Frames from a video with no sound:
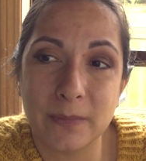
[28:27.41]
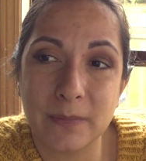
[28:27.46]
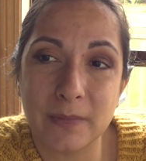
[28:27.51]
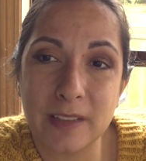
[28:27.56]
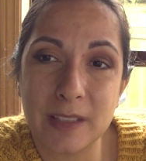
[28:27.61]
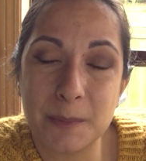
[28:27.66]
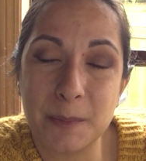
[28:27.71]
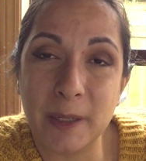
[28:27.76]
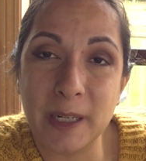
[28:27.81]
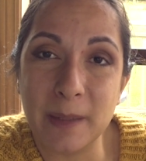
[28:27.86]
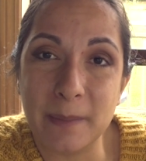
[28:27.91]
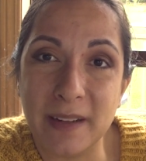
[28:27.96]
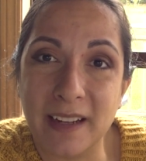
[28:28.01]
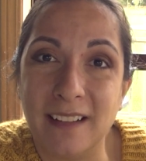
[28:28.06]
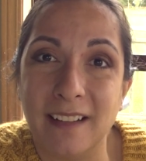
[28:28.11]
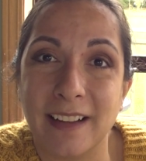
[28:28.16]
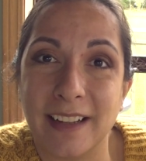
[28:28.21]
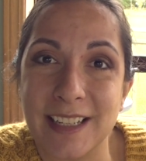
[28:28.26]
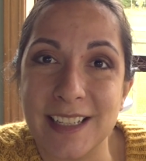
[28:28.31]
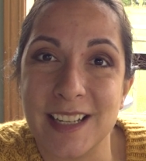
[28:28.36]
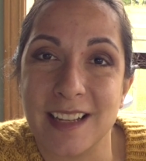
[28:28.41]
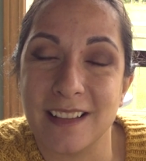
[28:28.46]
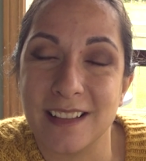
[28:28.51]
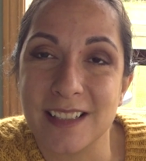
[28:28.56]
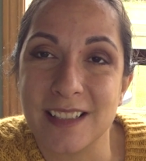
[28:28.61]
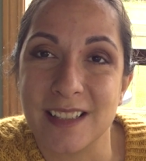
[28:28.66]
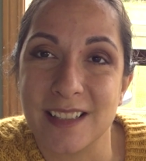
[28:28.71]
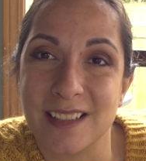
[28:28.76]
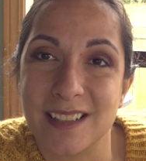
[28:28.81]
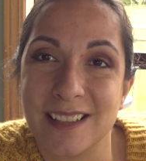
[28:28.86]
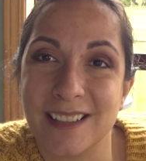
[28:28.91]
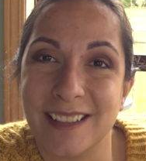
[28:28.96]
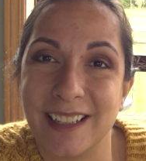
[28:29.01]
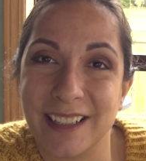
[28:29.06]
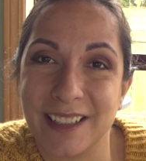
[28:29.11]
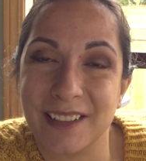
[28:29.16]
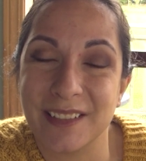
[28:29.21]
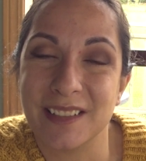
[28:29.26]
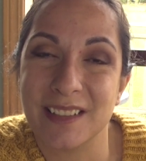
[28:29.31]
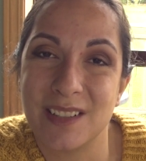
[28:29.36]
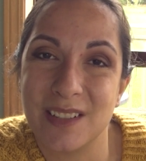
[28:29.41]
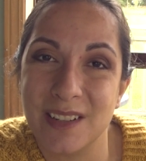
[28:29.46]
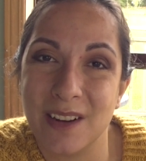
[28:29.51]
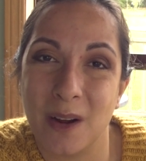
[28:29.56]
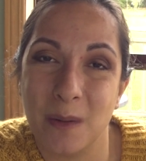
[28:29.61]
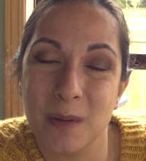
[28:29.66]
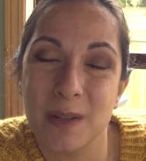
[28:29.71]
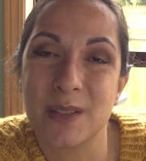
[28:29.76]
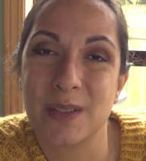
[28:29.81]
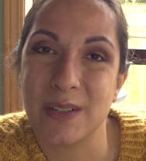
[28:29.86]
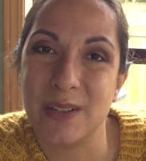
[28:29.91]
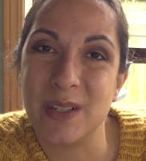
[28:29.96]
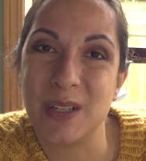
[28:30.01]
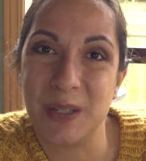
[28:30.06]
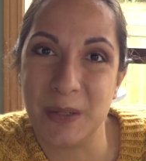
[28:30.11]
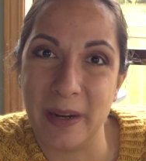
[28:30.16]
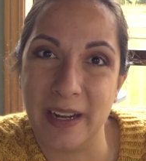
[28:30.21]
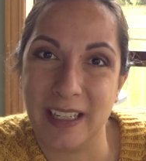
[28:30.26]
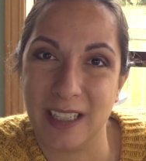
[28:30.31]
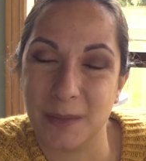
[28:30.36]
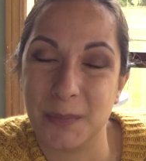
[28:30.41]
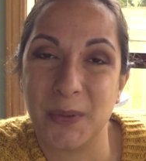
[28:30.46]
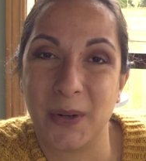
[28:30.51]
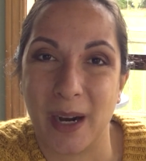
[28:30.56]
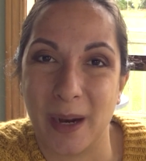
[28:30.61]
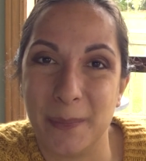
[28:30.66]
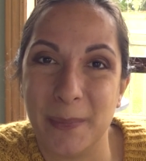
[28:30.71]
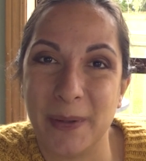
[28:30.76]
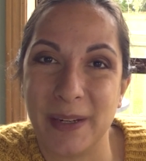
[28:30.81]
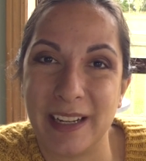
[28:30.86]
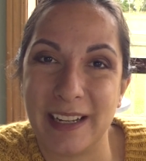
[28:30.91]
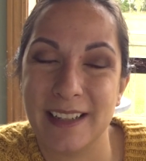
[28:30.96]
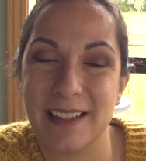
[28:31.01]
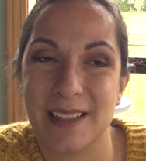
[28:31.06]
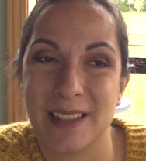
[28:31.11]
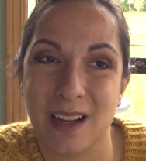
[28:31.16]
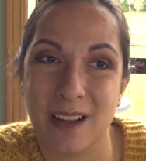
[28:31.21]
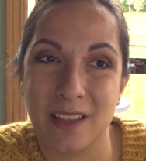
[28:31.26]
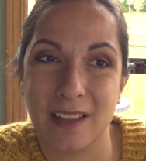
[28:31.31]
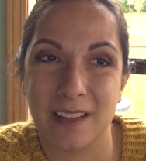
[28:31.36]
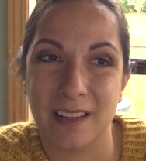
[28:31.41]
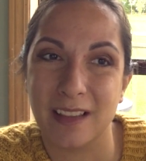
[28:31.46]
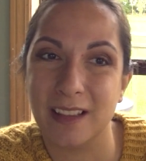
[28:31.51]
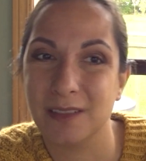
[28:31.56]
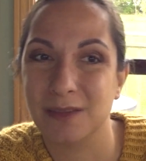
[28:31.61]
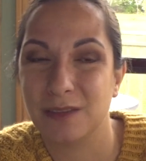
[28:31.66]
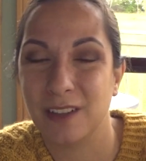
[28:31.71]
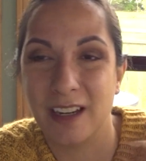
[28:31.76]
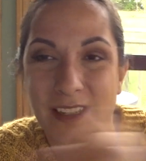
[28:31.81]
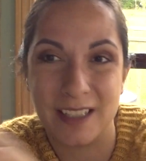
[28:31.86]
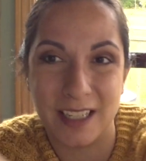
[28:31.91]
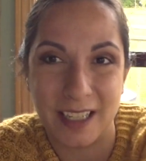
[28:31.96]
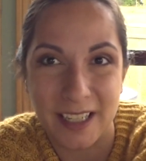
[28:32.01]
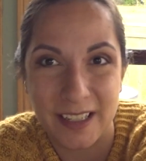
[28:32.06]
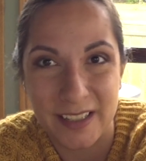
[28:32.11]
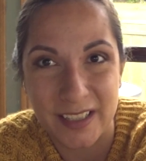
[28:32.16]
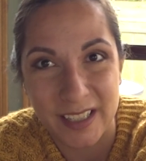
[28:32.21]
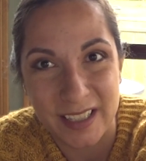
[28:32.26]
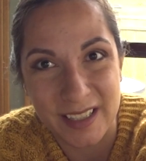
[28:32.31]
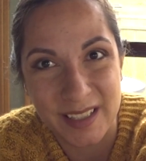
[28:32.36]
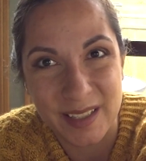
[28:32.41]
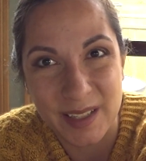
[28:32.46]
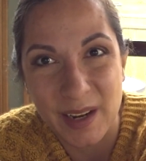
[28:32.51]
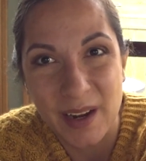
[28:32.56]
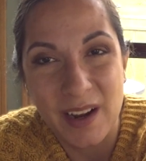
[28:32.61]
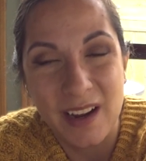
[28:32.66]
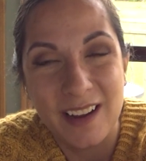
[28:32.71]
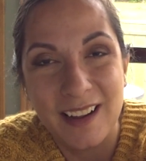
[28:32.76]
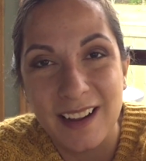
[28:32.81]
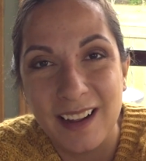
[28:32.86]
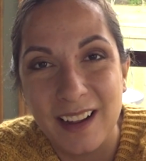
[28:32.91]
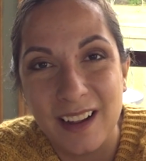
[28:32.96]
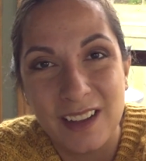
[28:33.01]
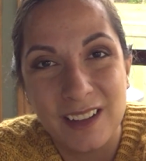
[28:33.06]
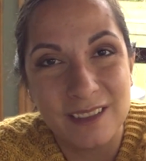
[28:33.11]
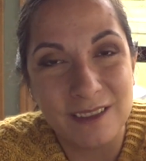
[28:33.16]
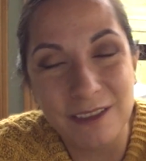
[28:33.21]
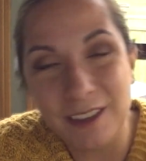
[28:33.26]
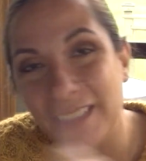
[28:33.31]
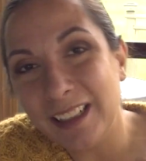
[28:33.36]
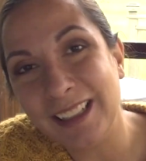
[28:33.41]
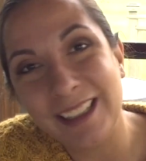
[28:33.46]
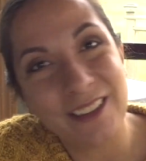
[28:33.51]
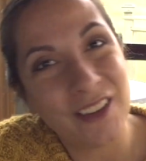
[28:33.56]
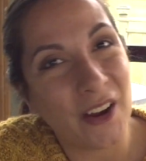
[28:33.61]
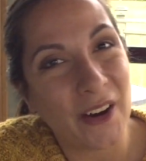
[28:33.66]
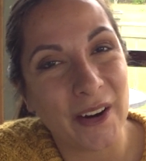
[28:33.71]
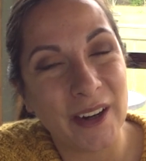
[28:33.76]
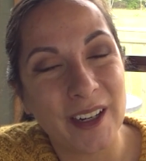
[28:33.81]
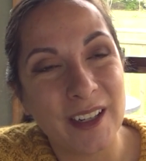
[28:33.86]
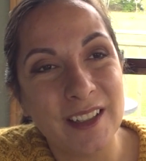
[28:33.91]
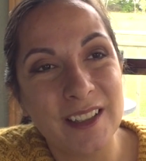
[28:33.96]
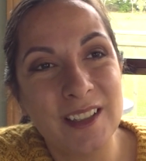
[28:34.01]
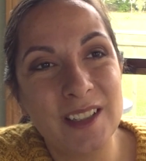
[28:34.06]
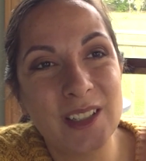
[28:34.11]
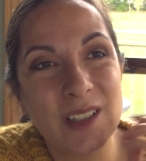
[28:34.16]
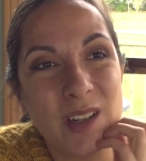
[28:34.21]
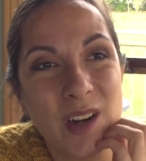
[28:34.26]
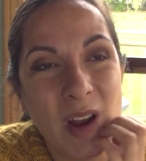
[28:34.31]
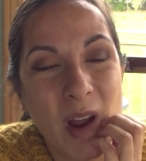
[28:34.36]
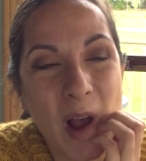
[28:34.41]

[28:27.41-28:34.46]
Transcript: is pretty big. Like I said, this is like almost a 2-acre property, so that the frontage is really large.